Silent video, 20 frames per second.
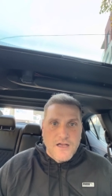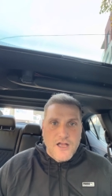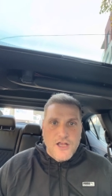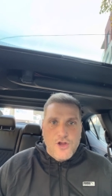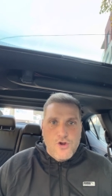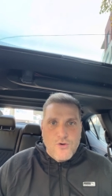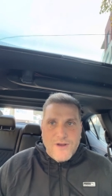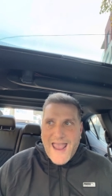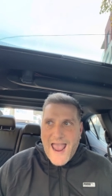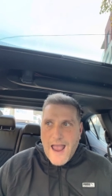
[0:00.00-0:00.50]

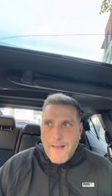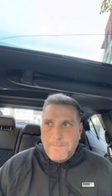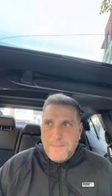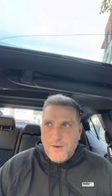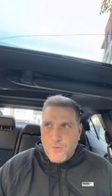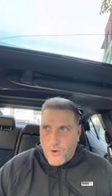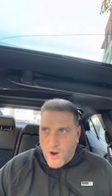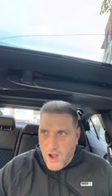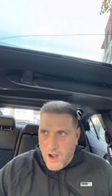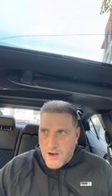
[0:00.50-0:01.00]
You can't be
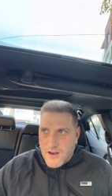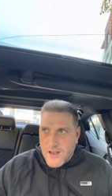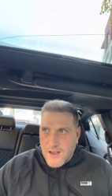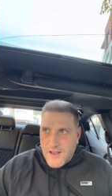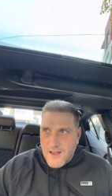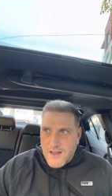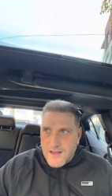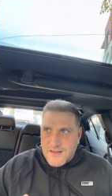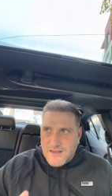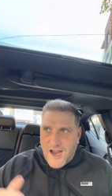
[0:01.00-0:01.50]
wrong
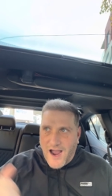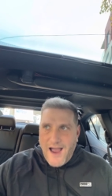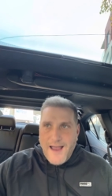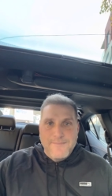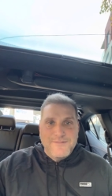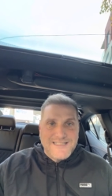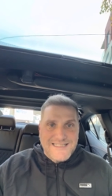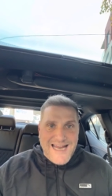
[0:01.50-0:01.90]
times